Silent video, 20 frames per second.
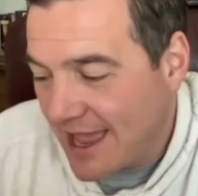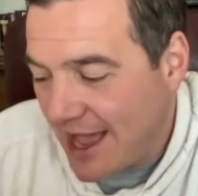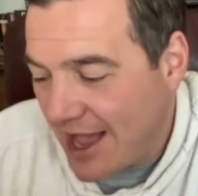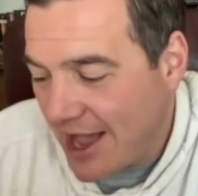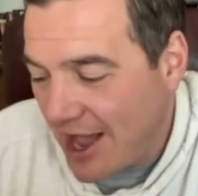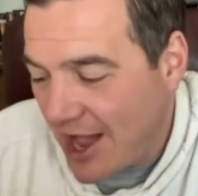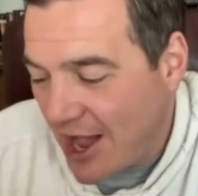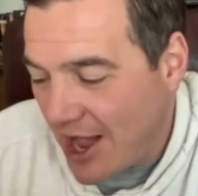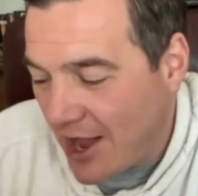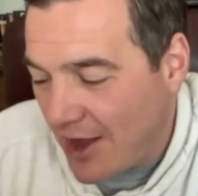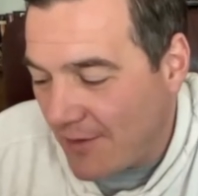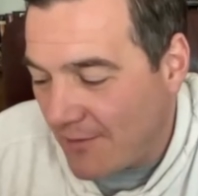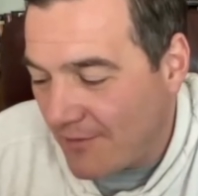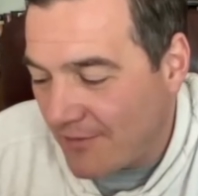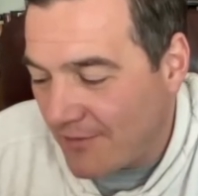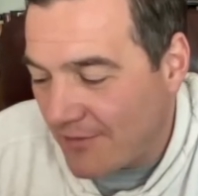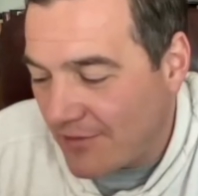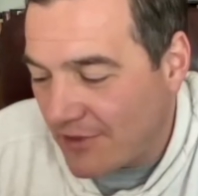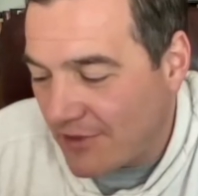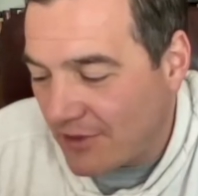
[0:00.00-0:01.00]
A
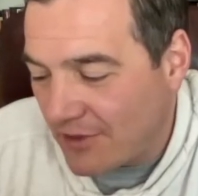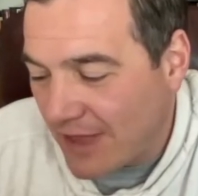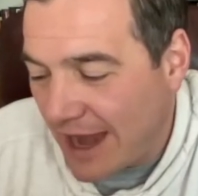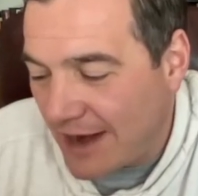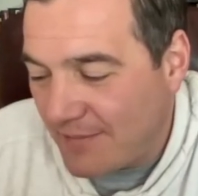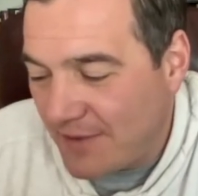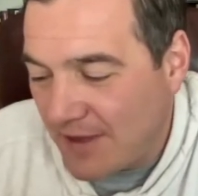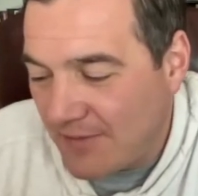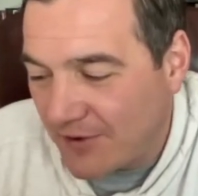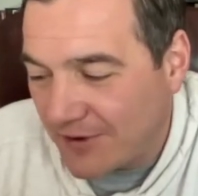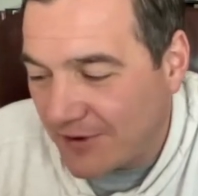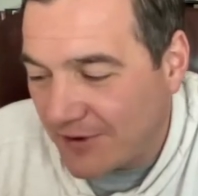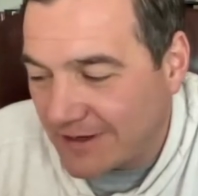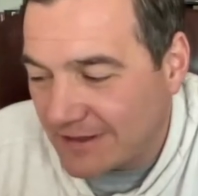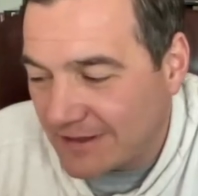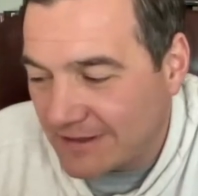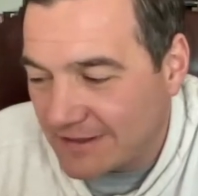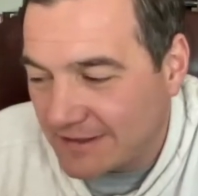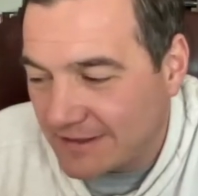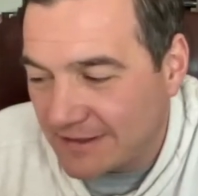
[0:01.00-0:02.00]
lot of people are
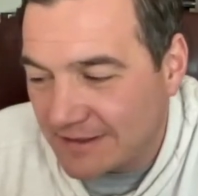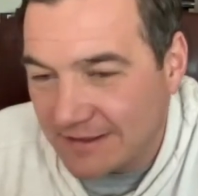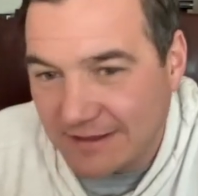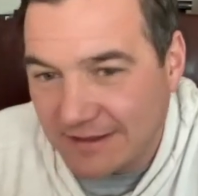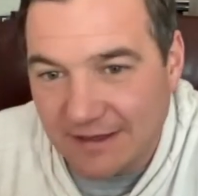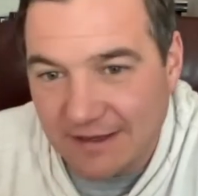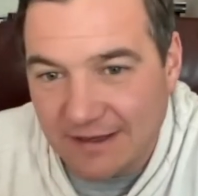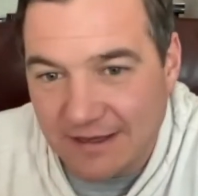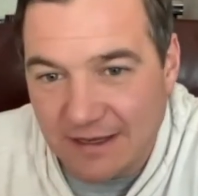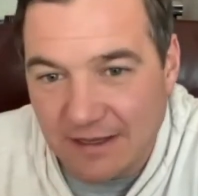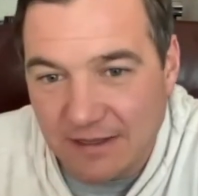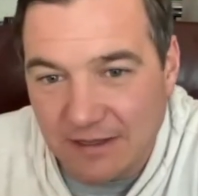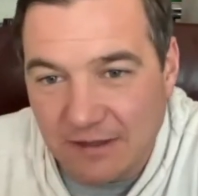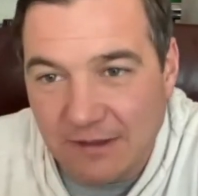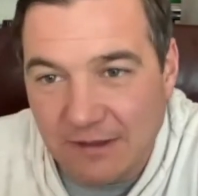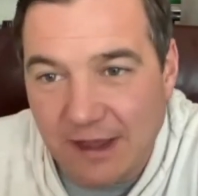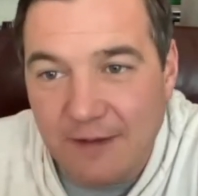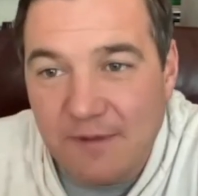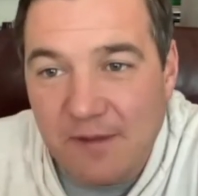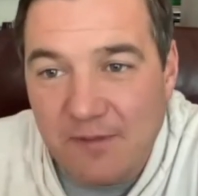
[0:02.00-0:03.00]

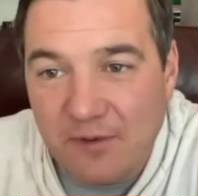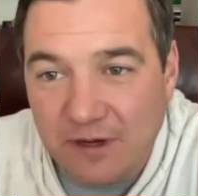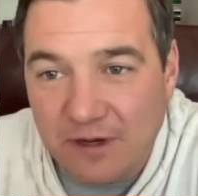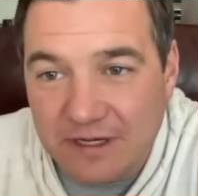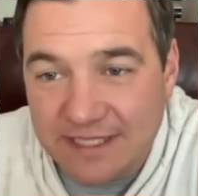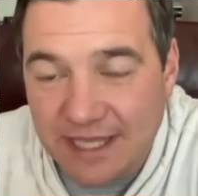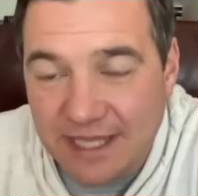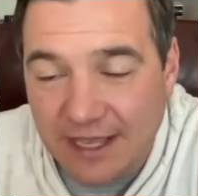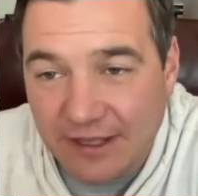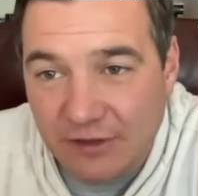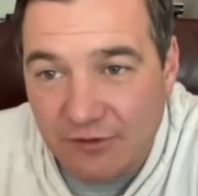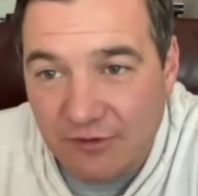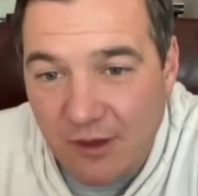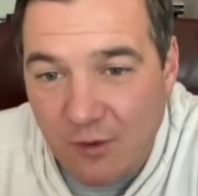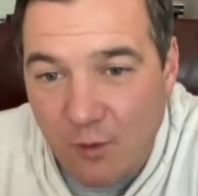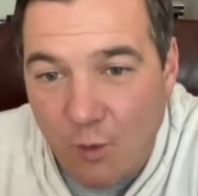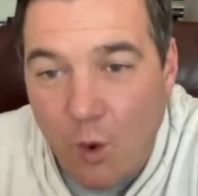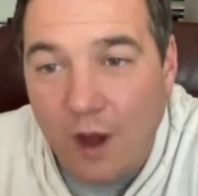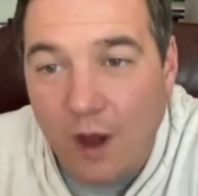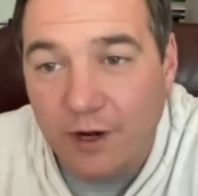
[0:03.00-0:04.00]
going to tell you
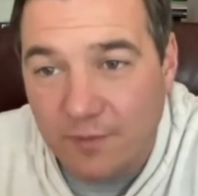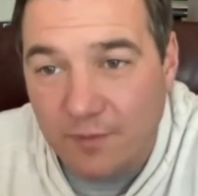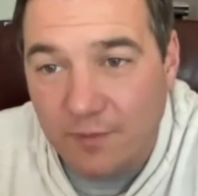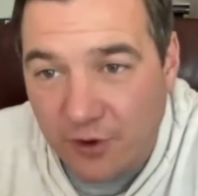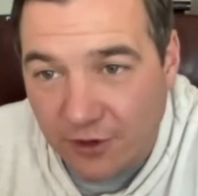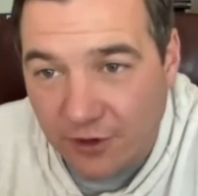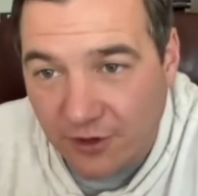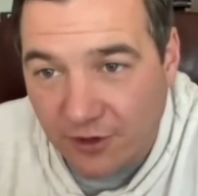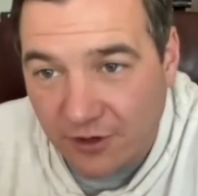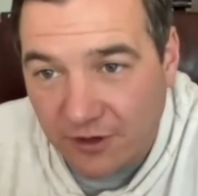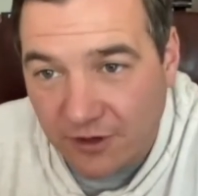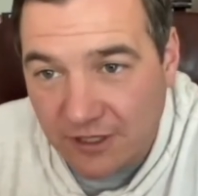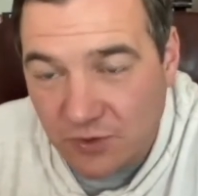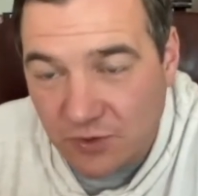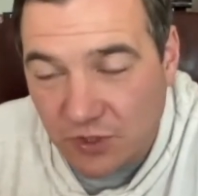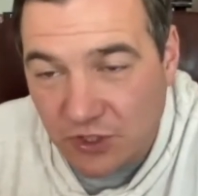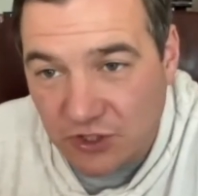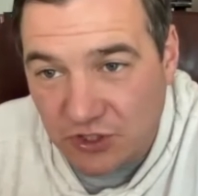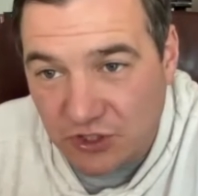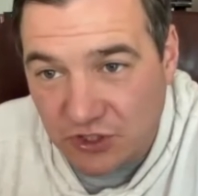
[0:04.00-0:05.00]
that Whataburger is
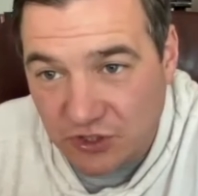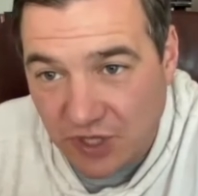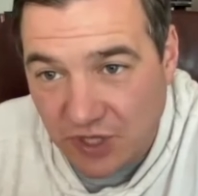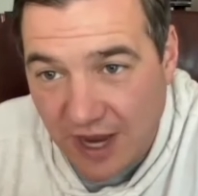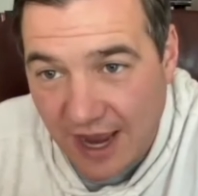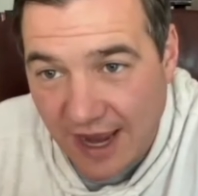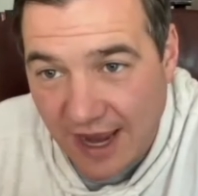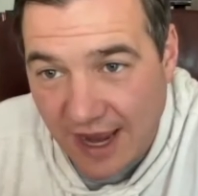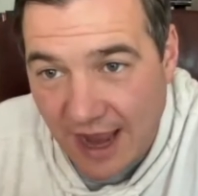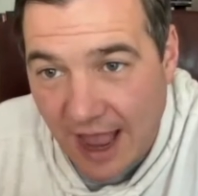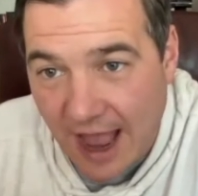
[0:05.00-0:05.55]
what you should try.